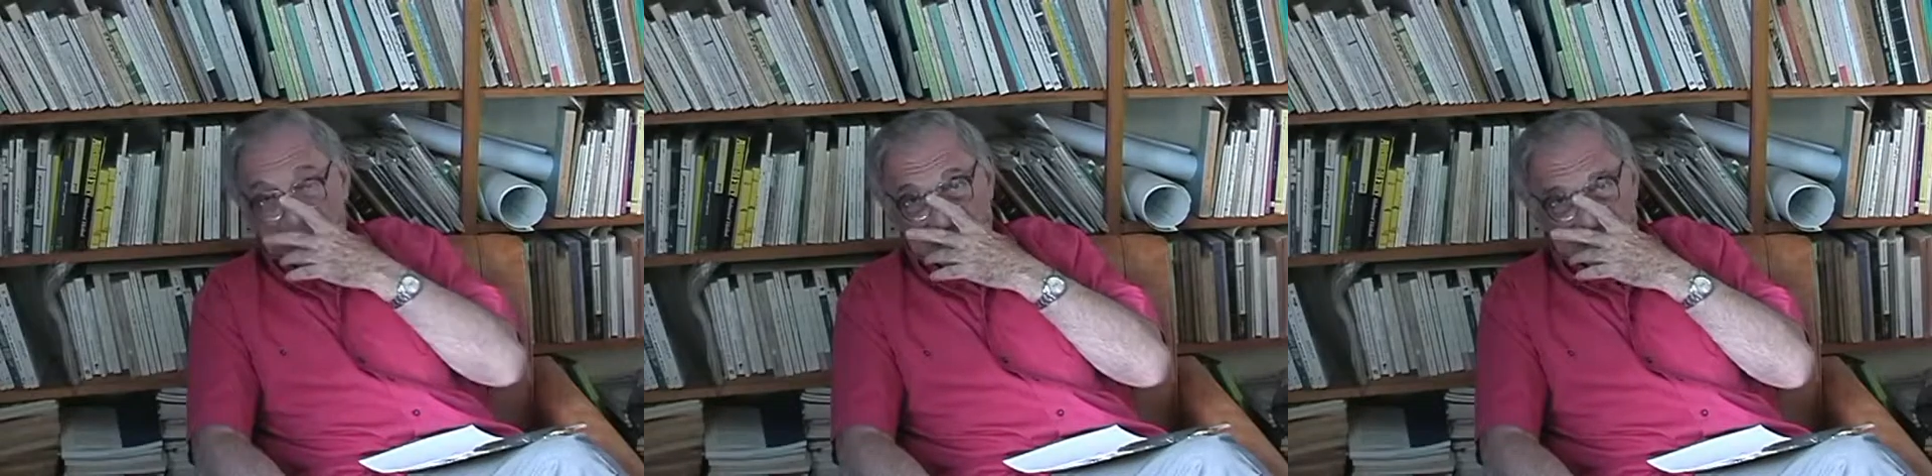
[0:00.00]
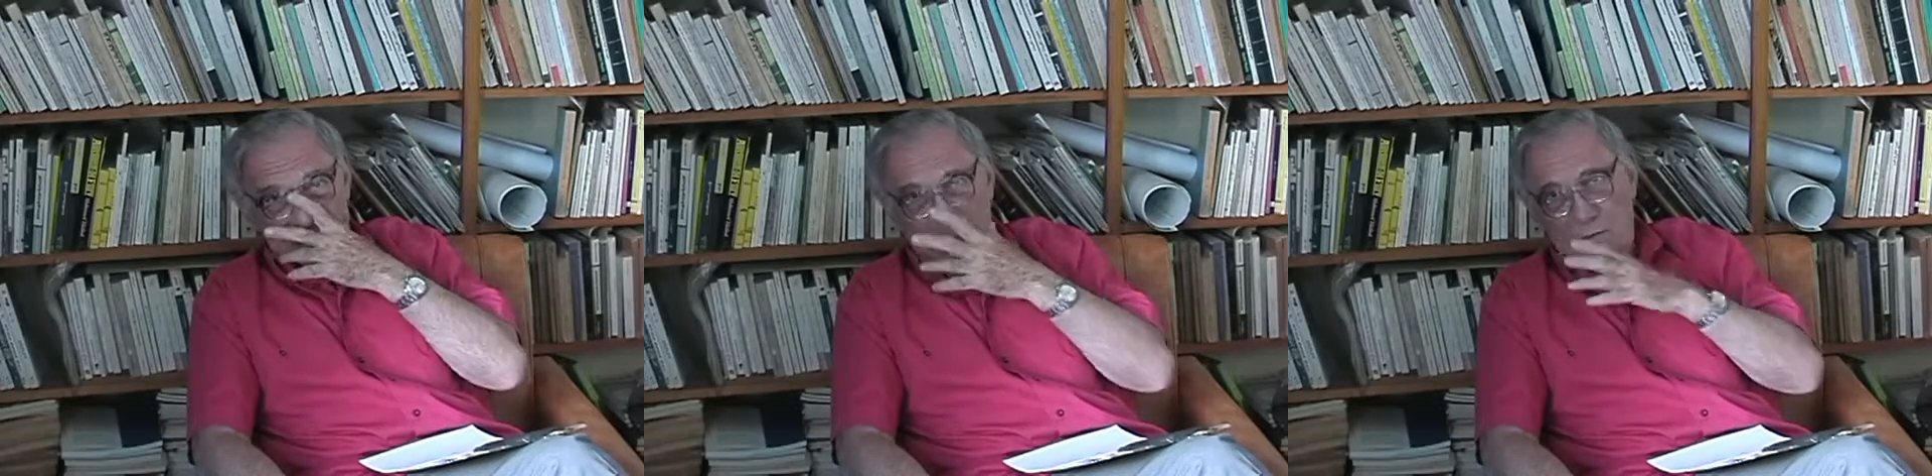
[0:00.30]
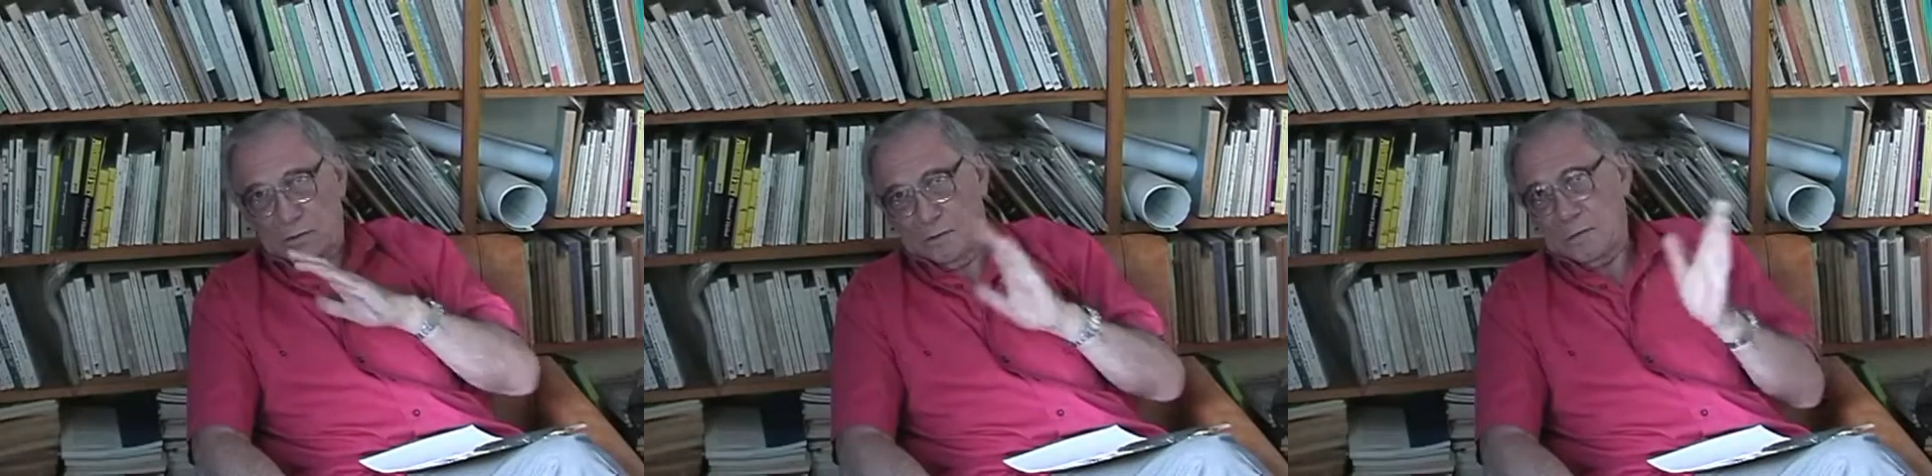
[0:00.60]
is that he,
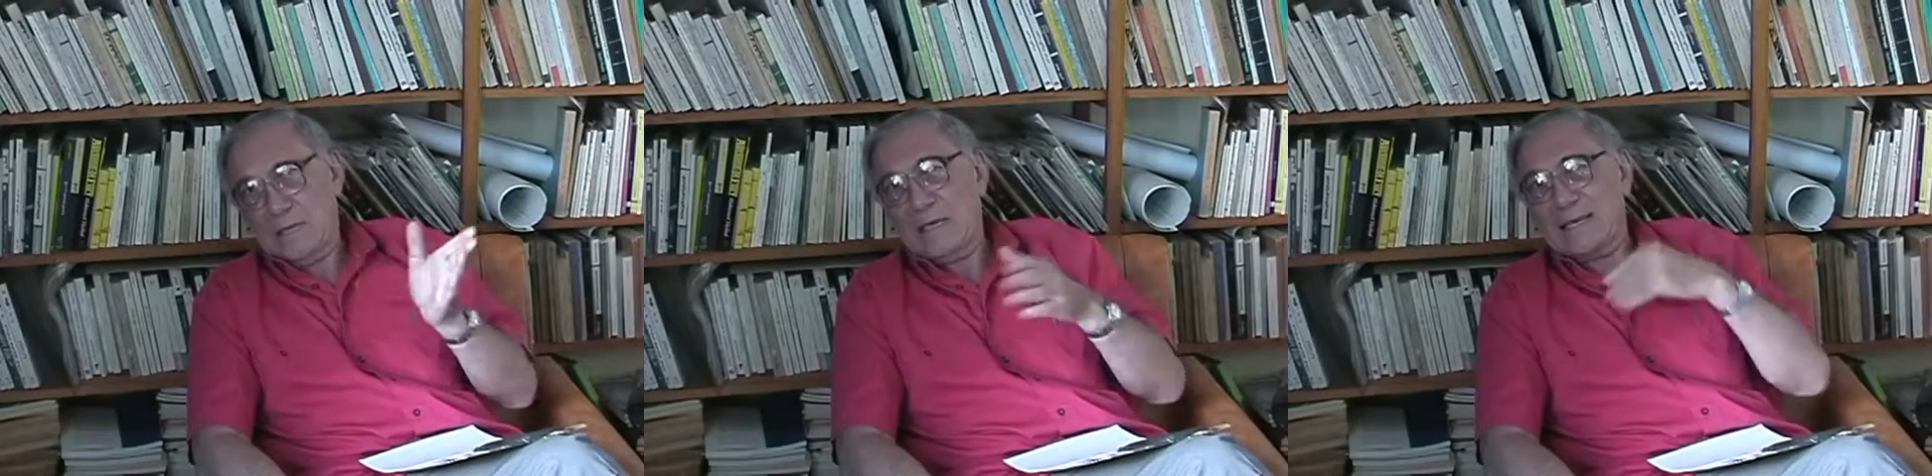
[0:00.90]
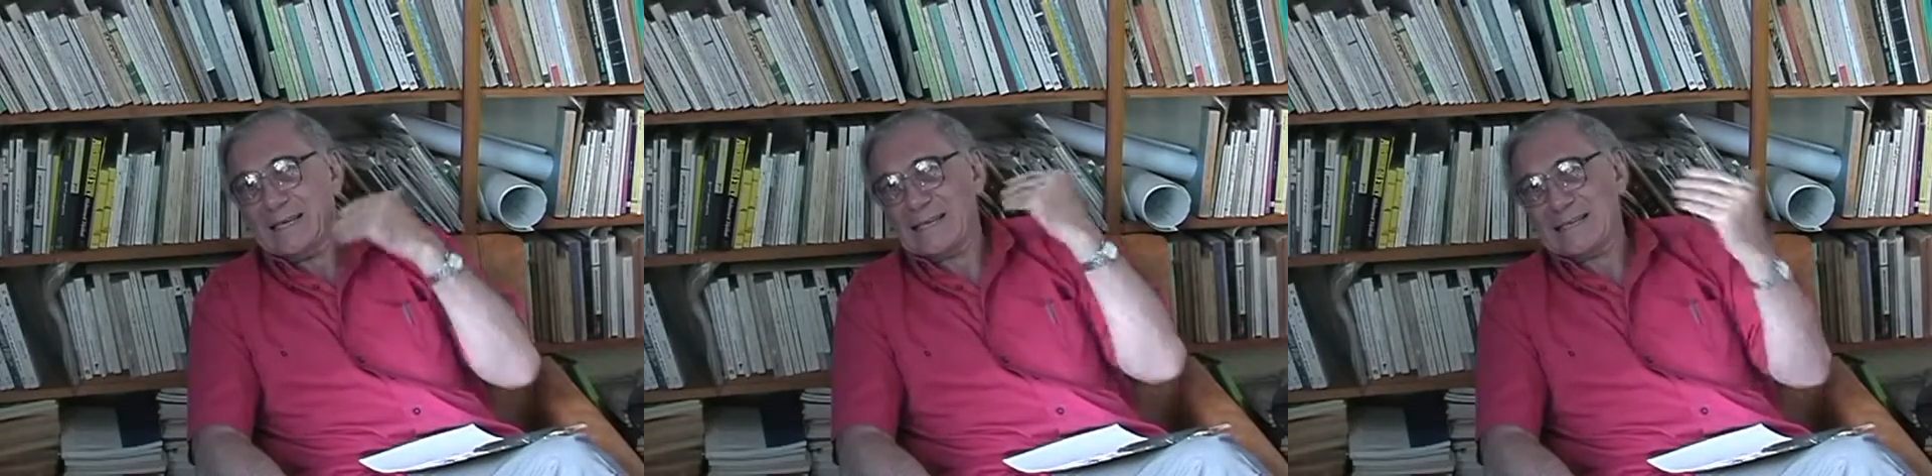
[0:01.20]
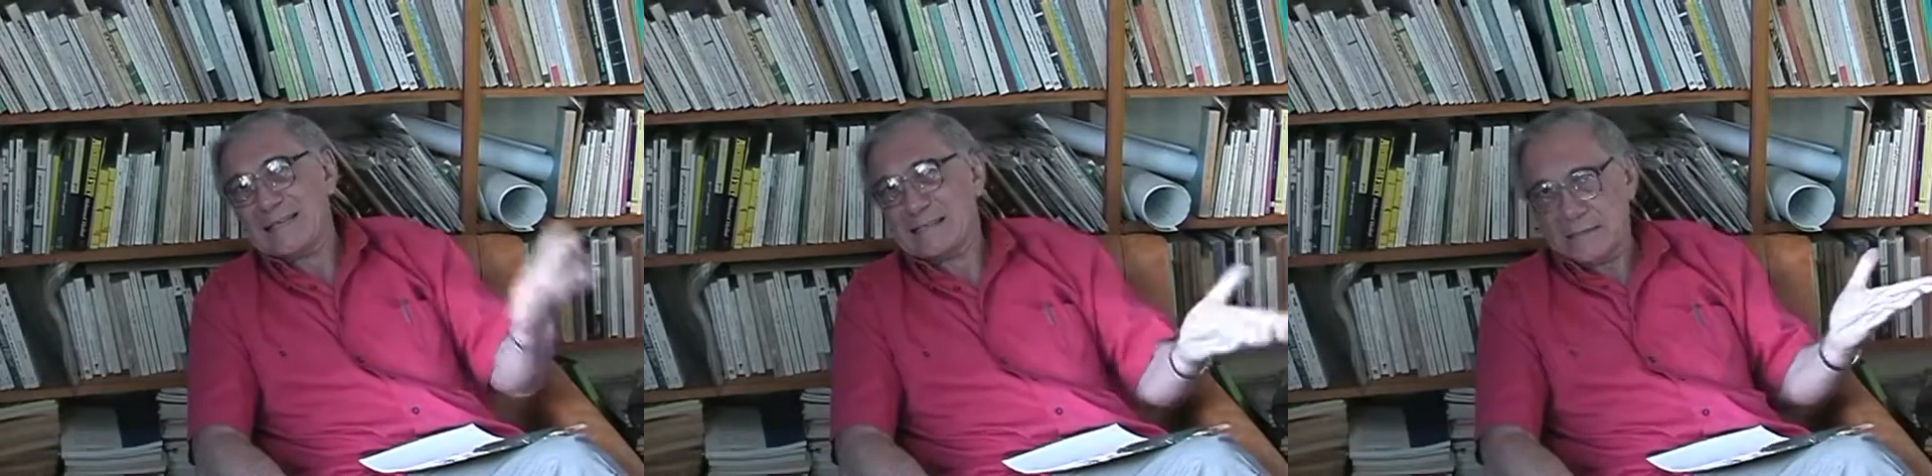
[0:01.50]
you know, he
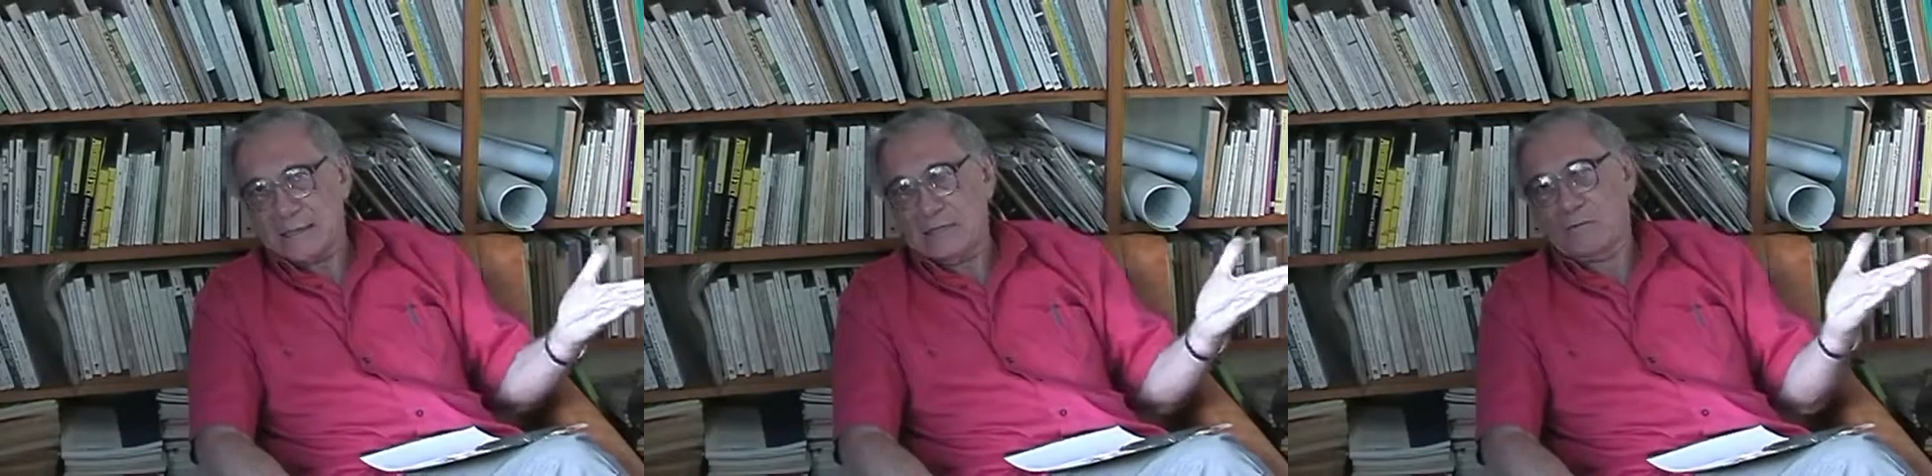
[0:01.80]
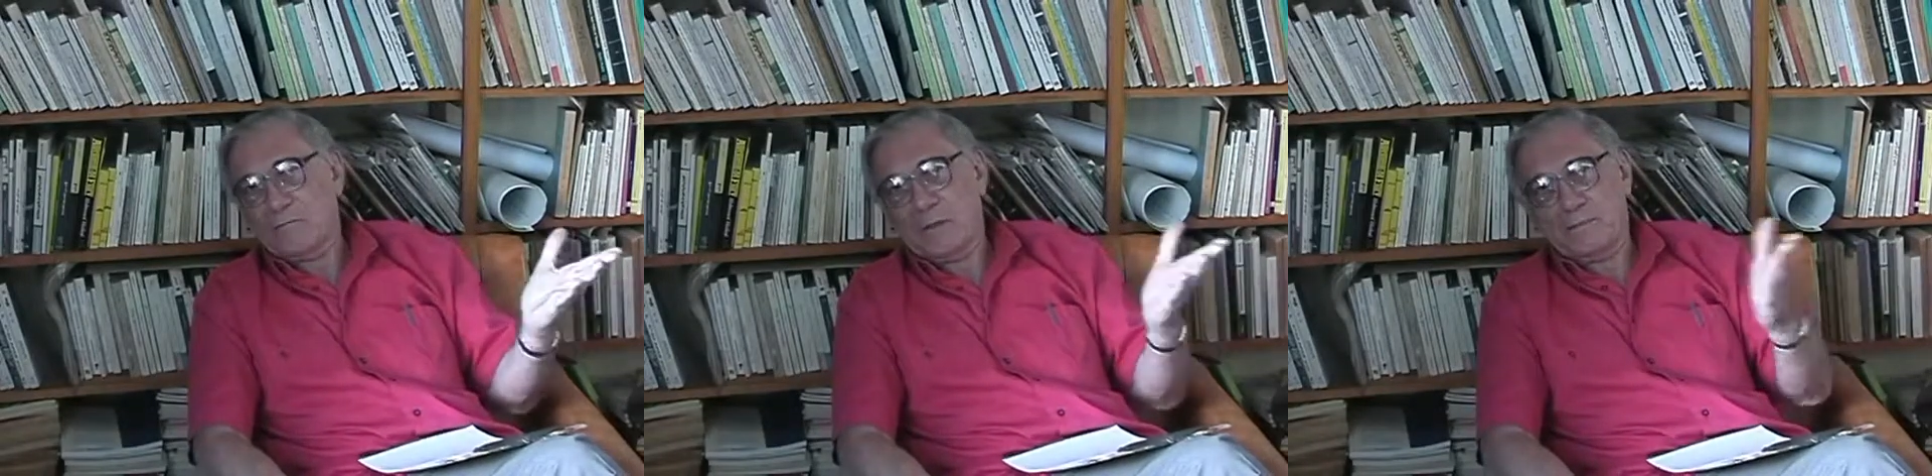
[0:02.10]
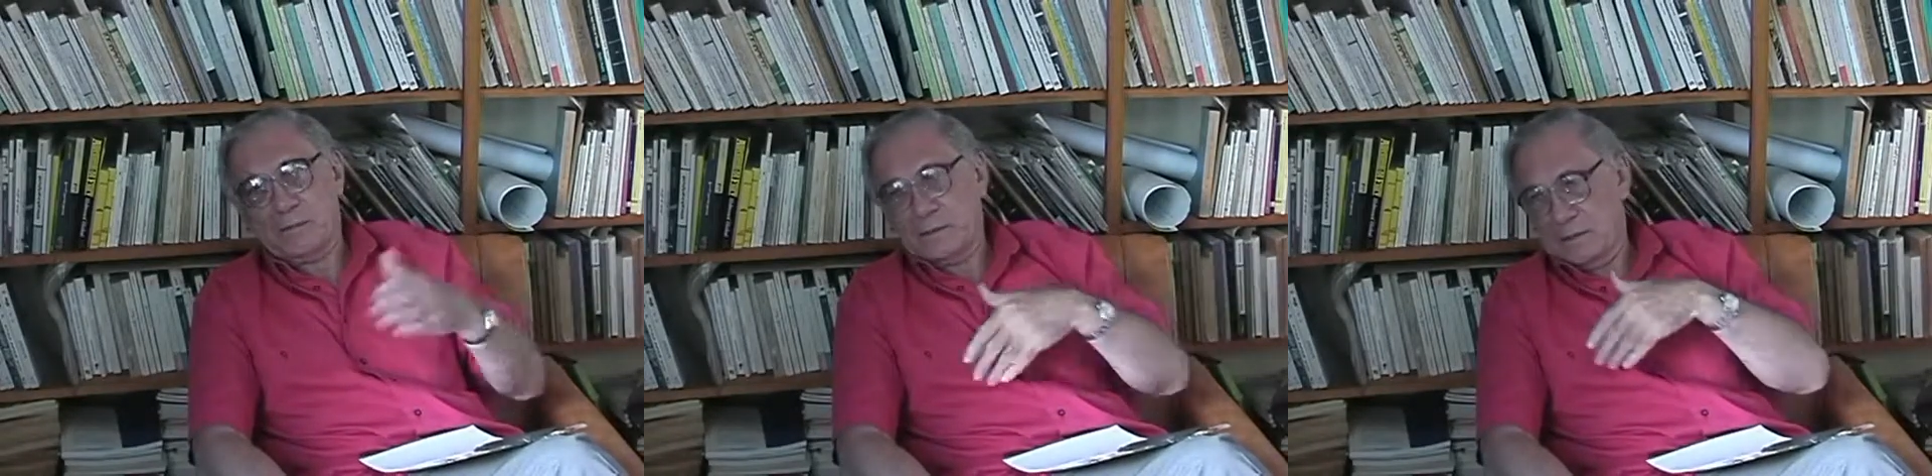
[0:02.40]
criticizes a lot of
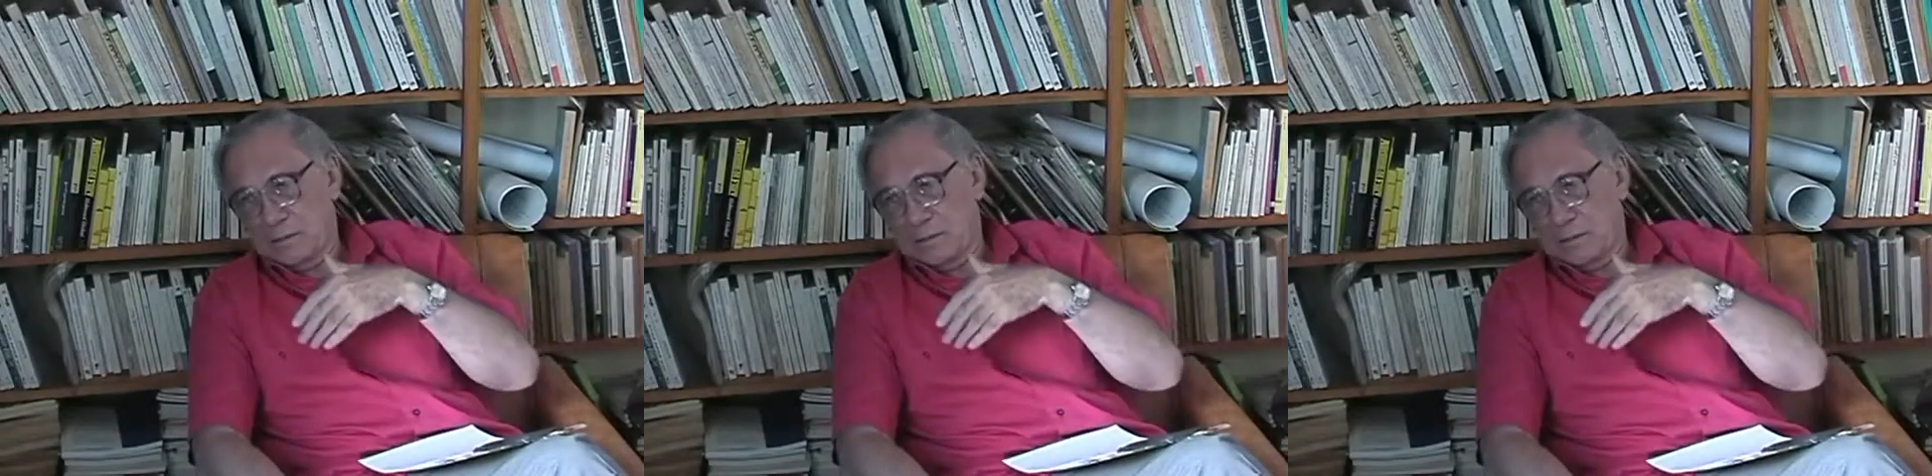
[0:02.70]
people.